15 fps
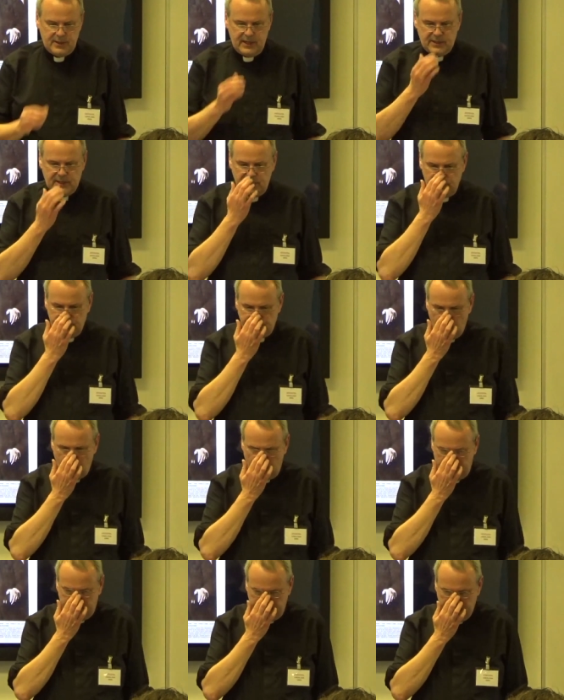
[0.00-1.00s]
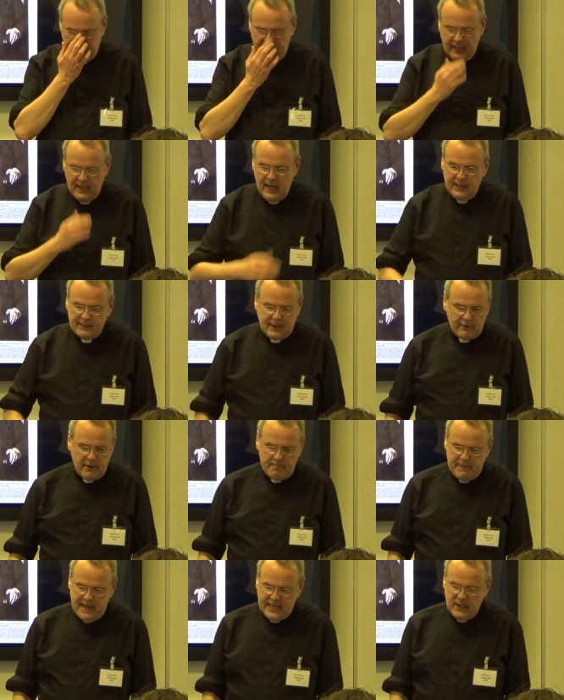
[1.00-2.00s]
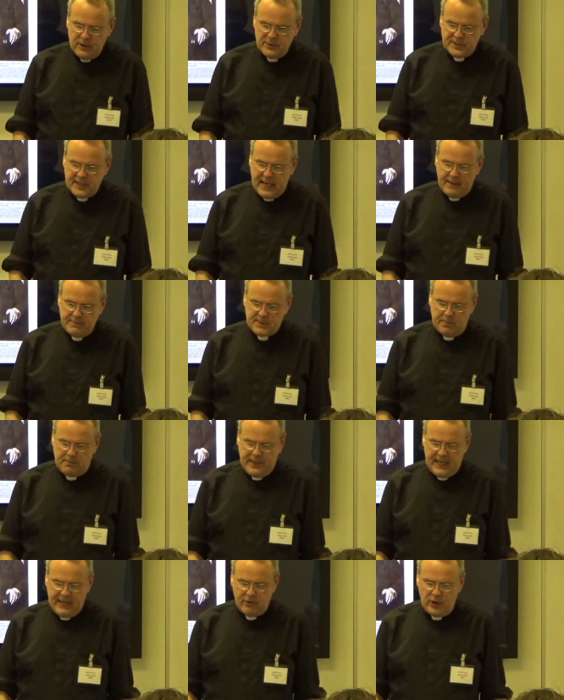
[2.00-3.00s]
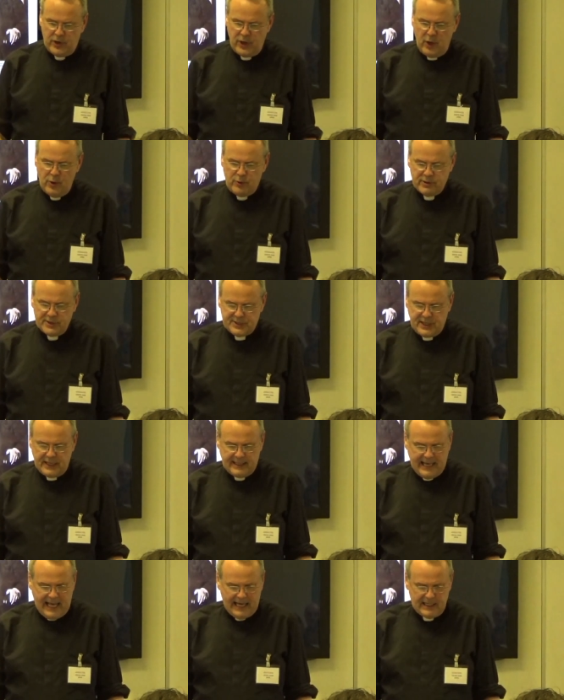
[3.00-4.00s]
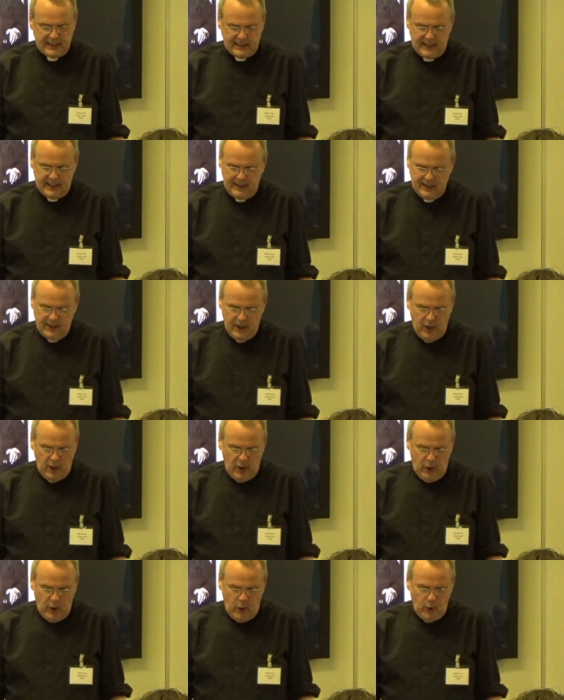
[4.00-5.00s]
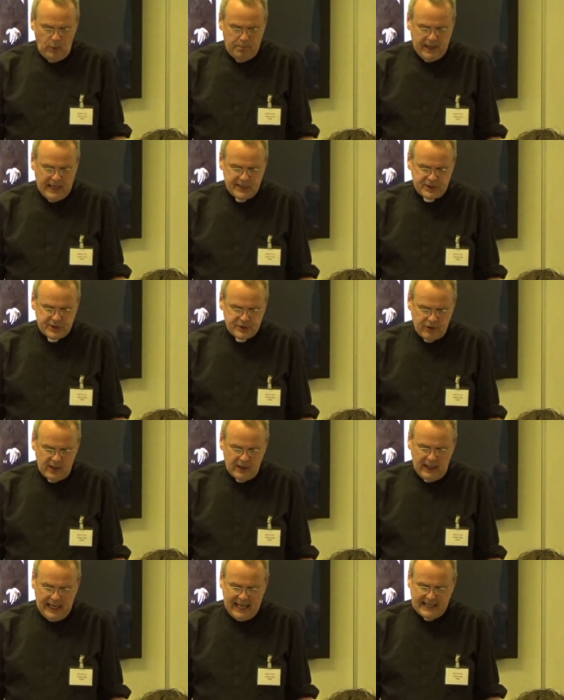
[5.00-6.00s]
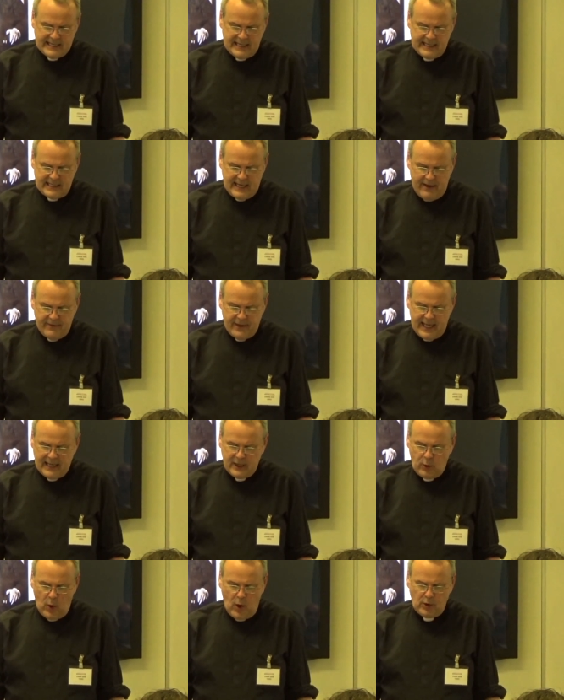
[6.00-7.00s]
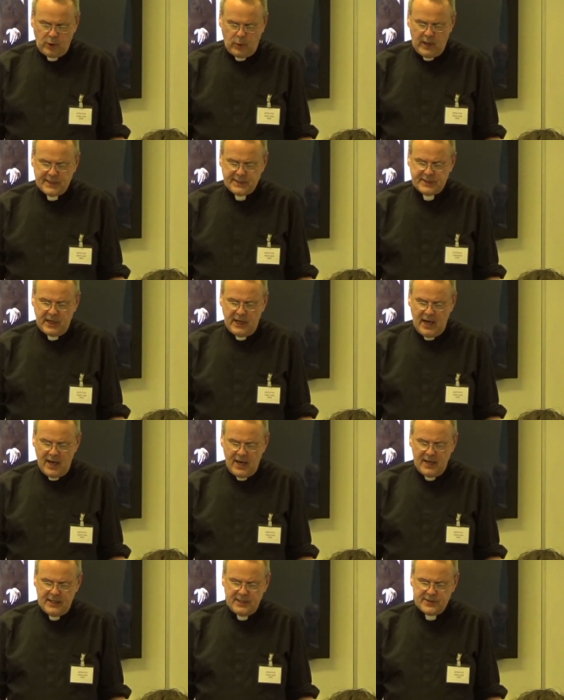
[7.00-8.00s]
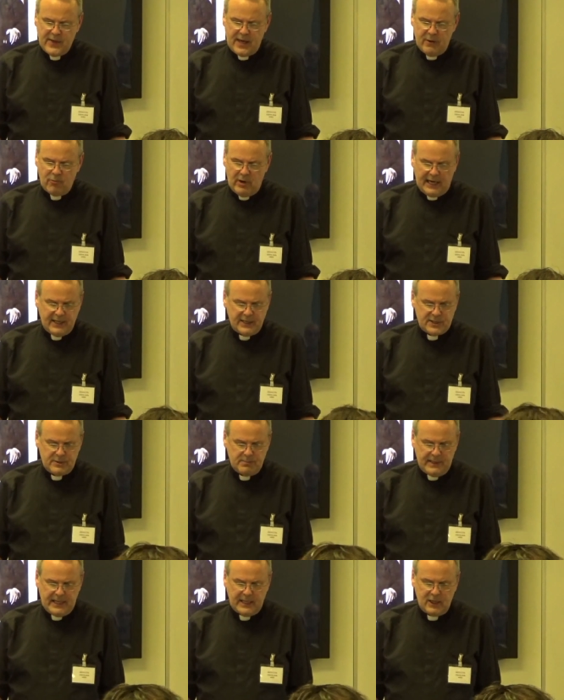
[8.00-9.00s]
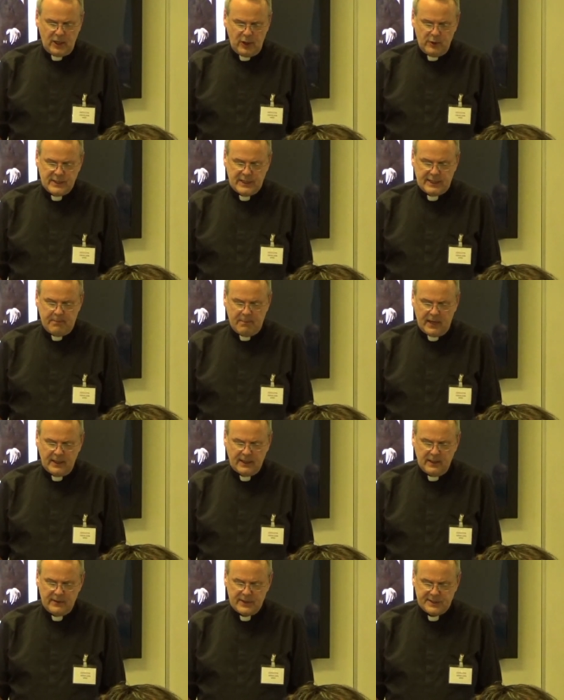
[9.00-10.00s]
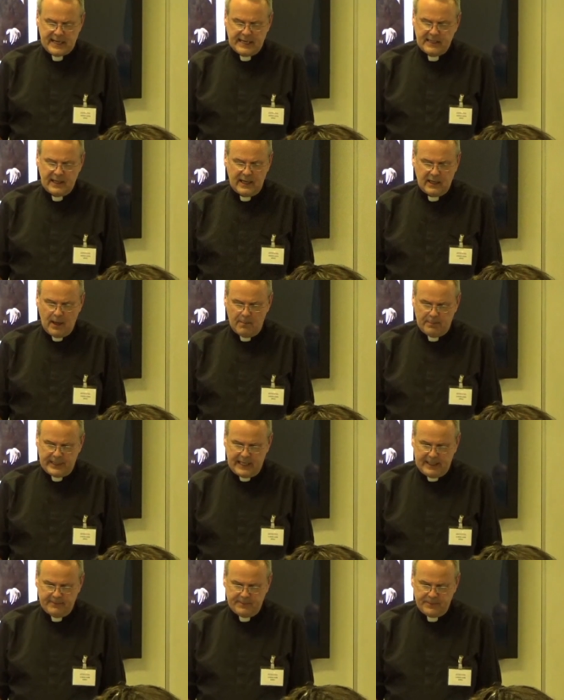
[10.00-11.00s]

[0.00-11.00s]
it's a useful one. There are many whose names appear on no Christian calendar, who by struggle and endeavour and conquest earned their right to be included among the saintly company.